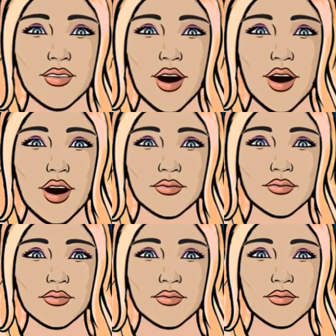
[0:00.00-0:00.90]
Hi.
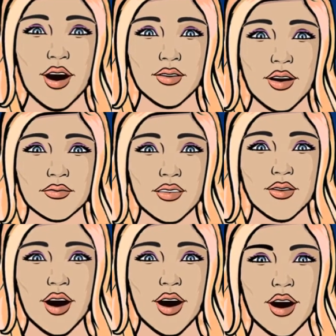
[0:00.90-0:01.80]
My name is
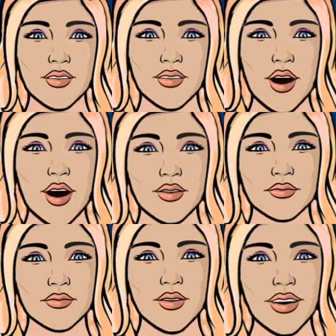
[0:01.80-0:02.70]
Lyra Scout,
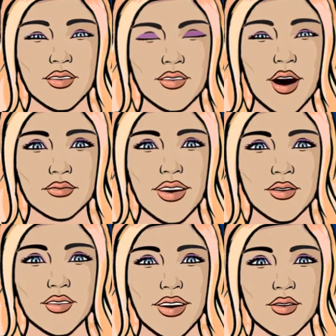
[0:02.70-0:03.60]
and this is a
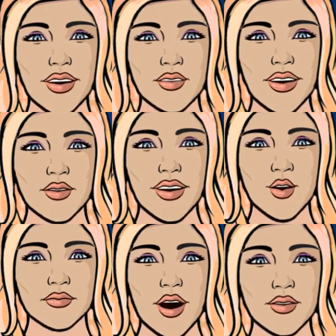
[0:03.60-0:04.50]
brief Wikivids video
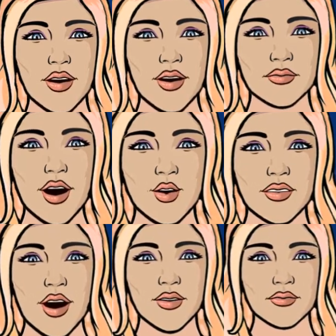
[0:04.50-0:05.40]
about Jane
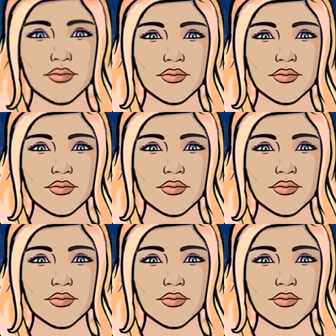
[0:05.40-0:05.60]
Marcet.